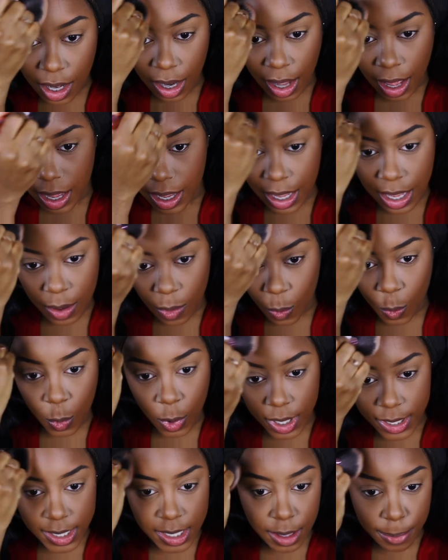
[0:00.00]
Like,
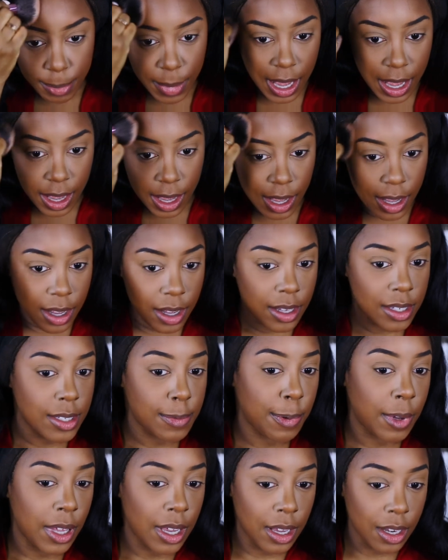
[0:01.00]
was it my eyes
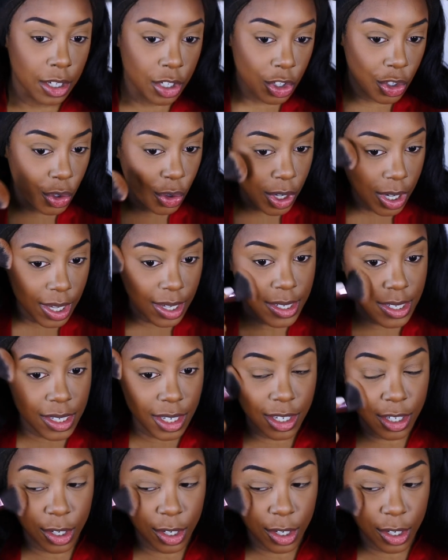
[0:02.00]
playing tricks?